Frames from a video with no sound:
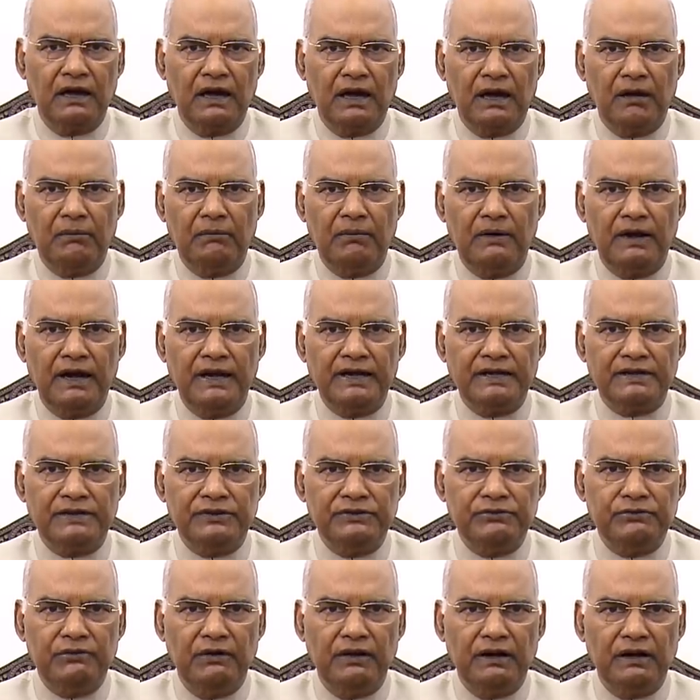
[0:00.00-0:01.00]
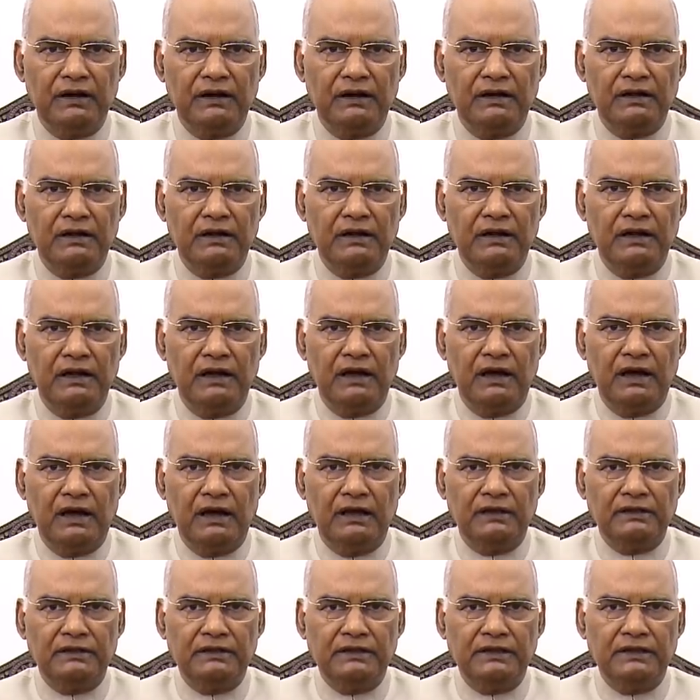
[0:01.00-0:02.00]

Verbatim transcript: a bright jewel on